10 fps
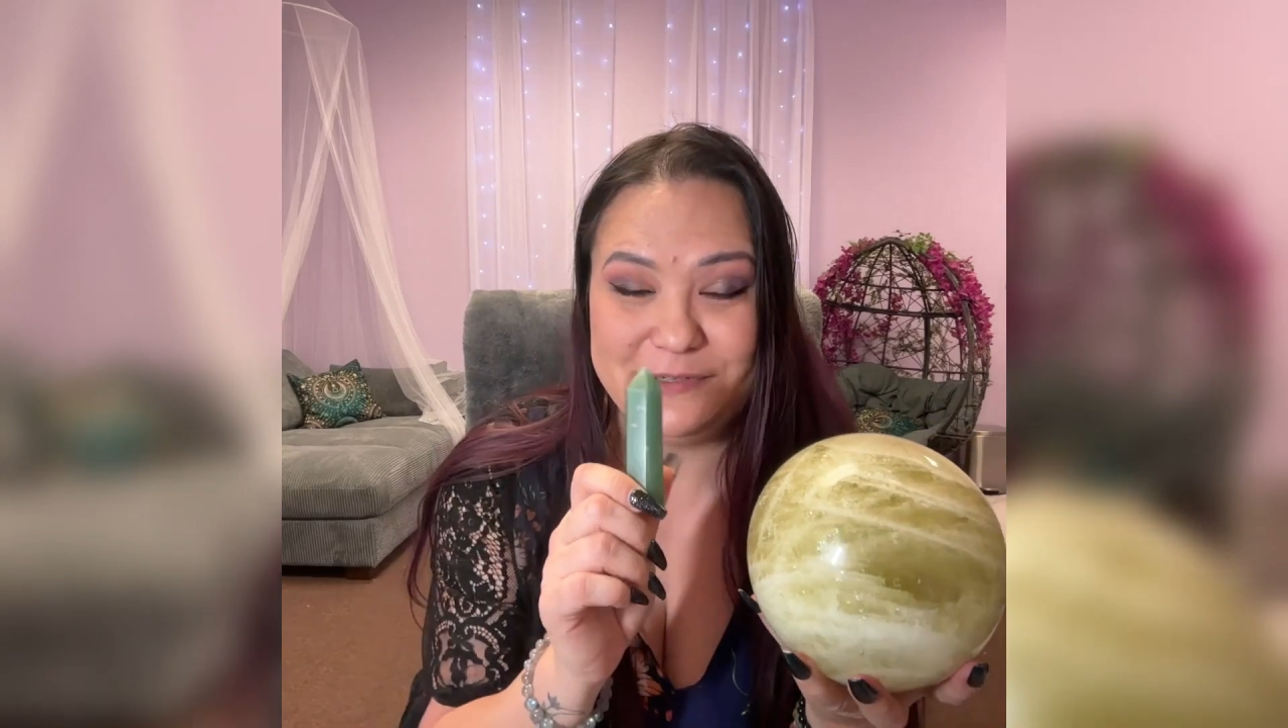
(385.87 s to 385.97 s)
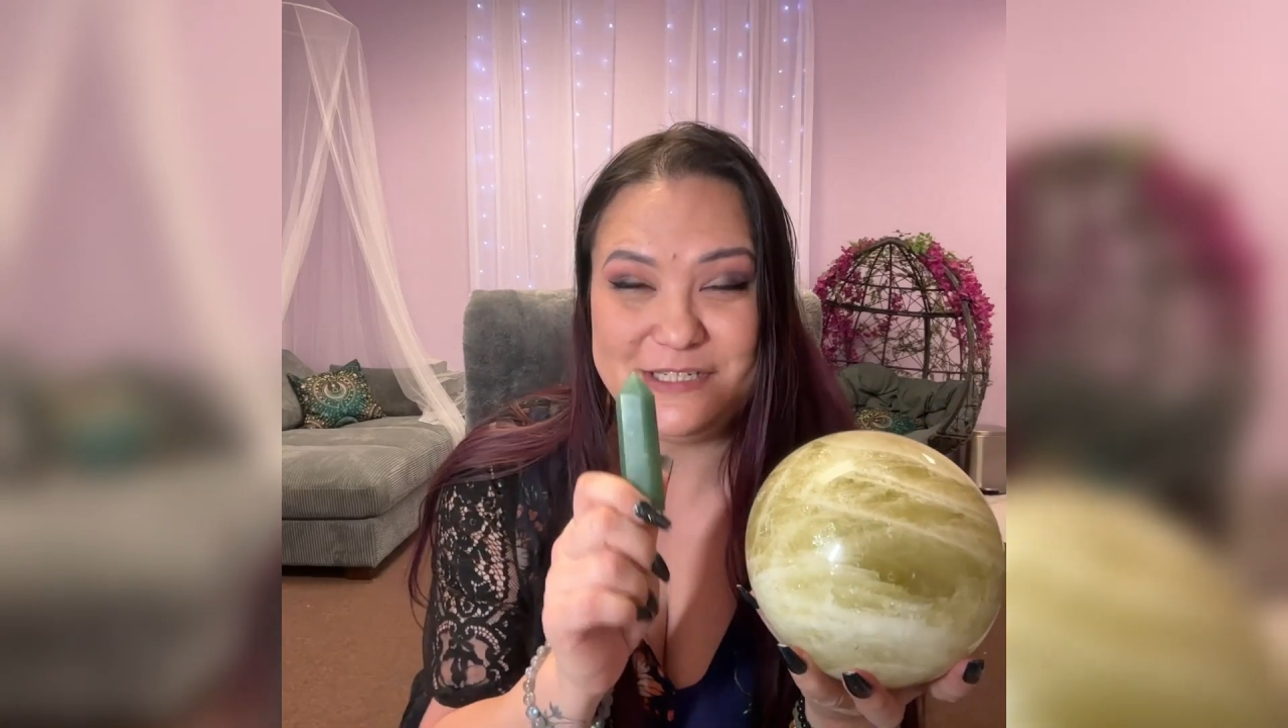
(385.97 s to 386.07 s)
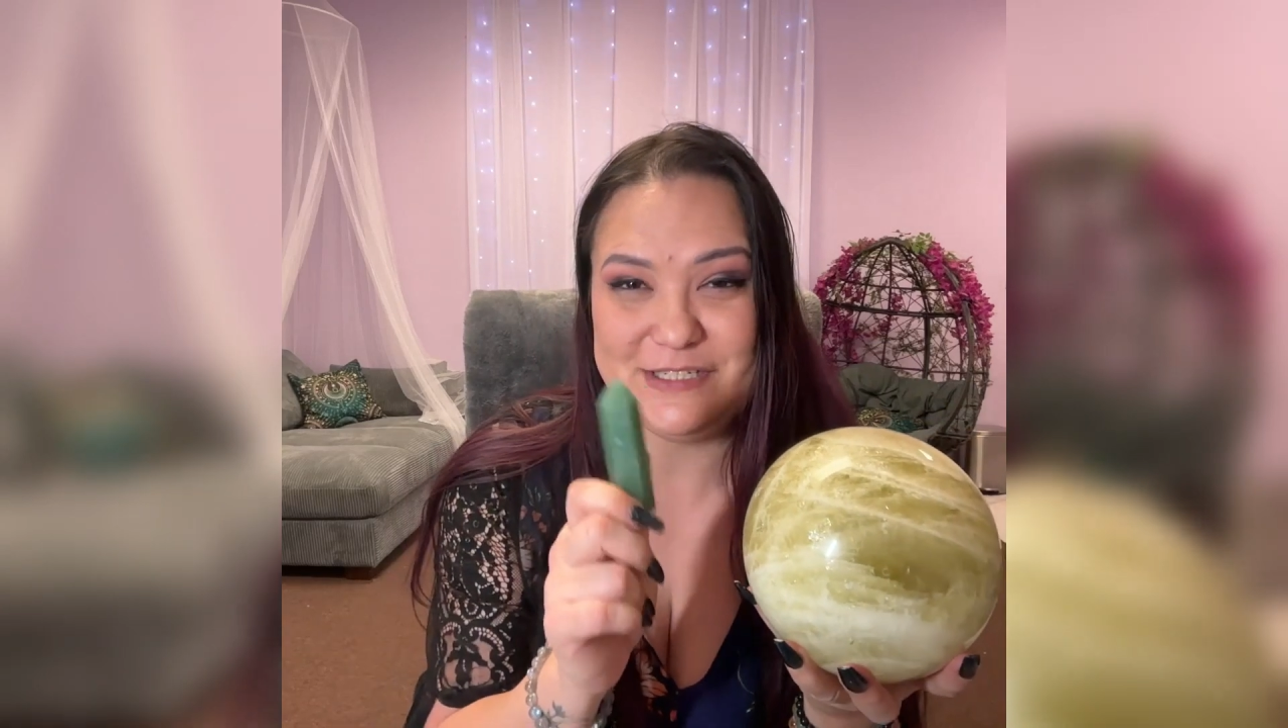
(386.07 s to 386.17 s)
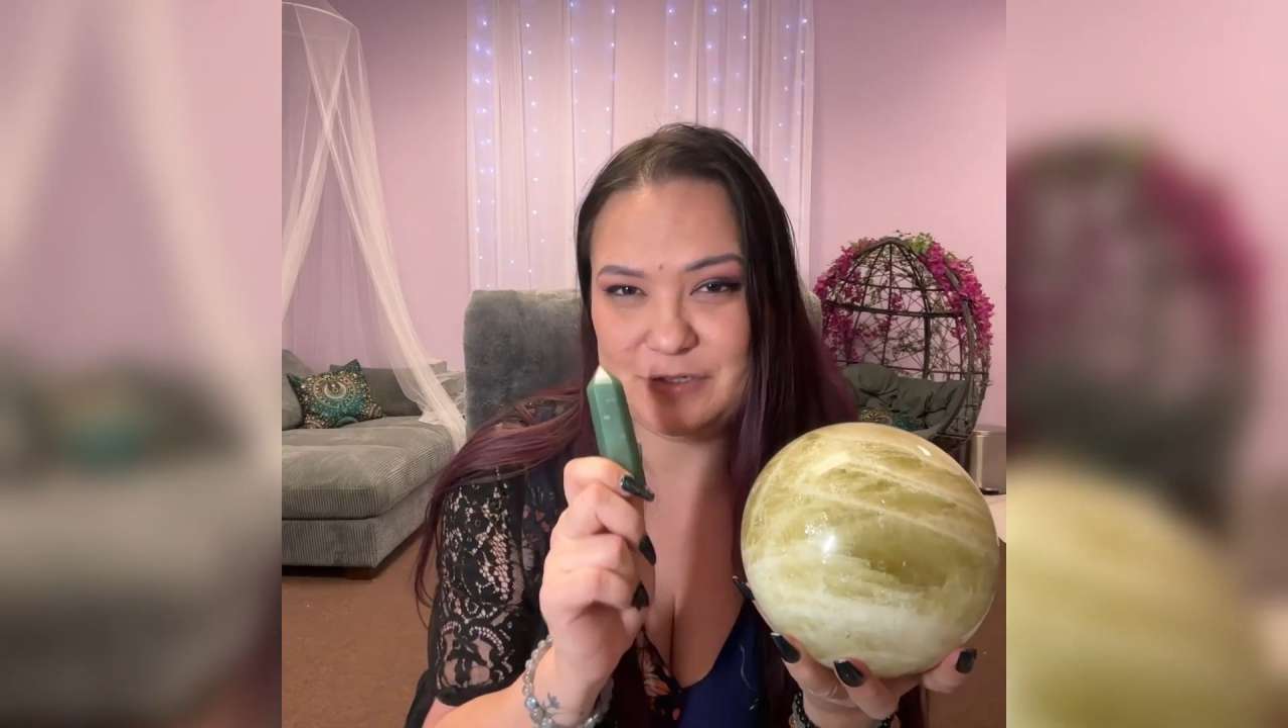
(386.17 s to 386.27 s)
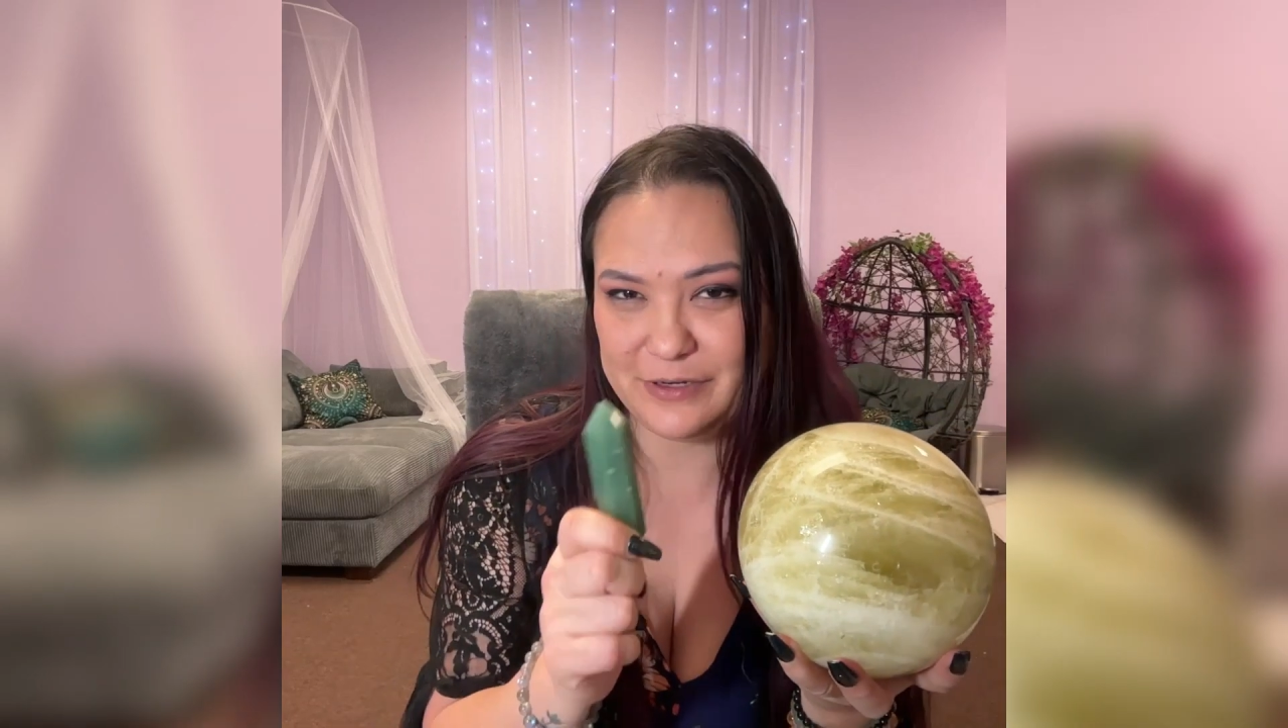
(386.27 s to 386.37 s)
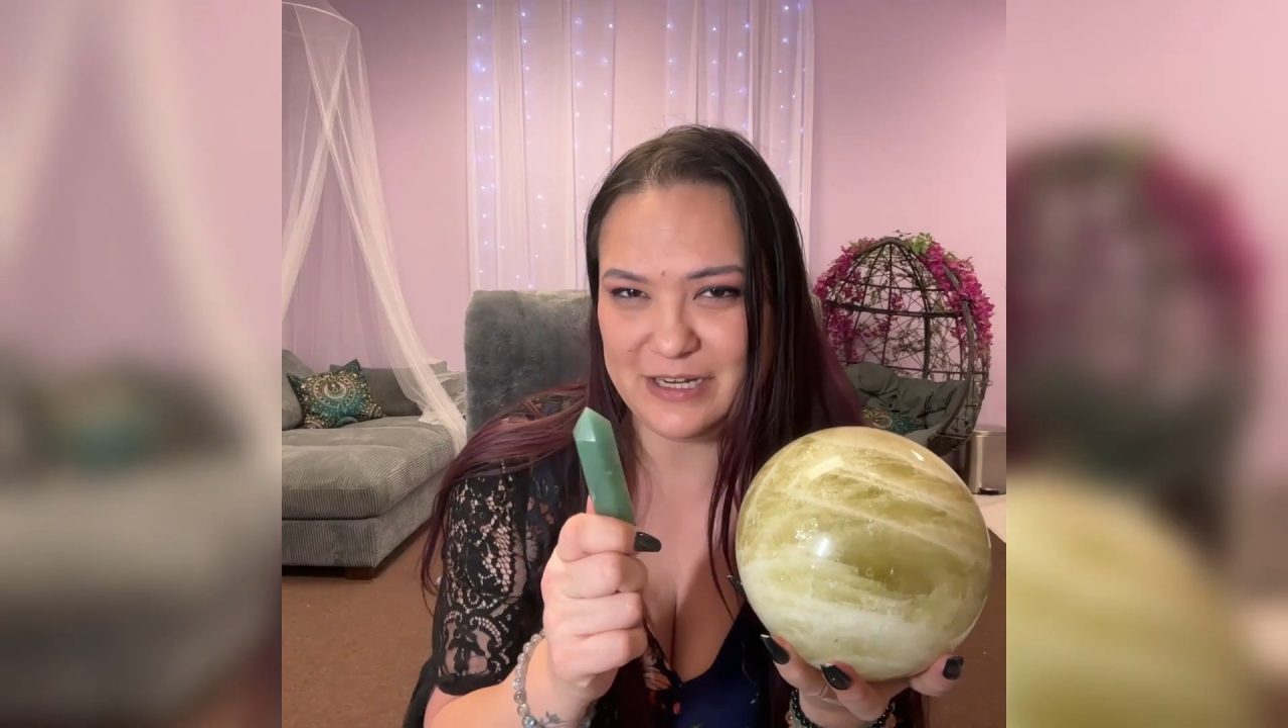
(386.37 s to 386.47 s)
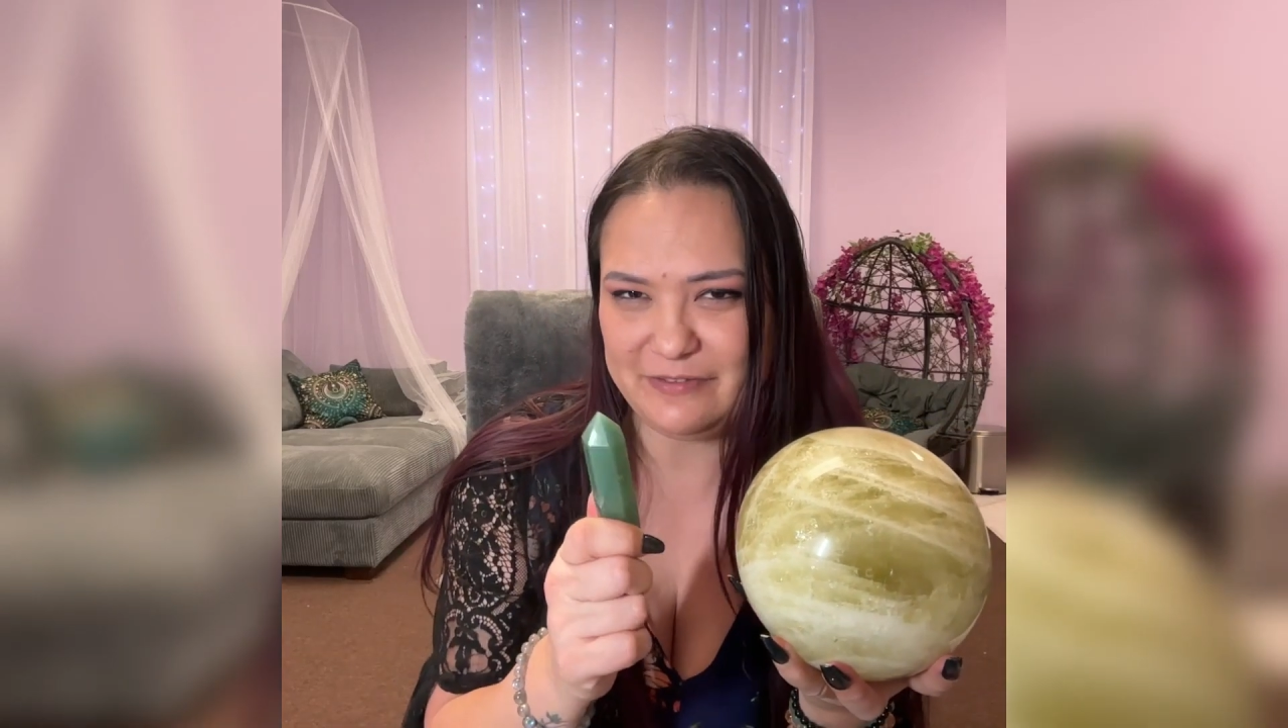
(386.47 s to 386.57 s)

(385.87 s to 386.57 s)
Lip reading: which is green